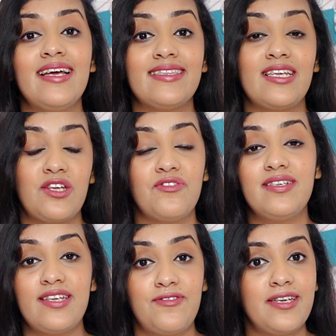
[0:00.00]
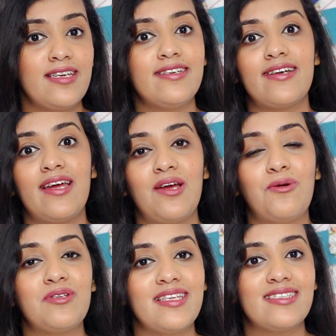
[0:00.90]
then you will definitely try
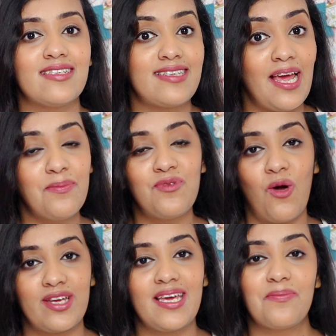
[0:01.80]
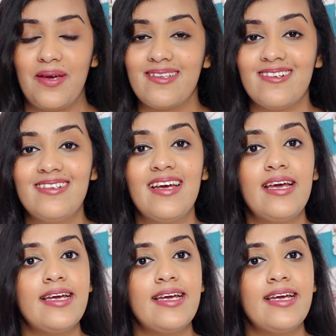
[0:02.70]
out this time blocking method.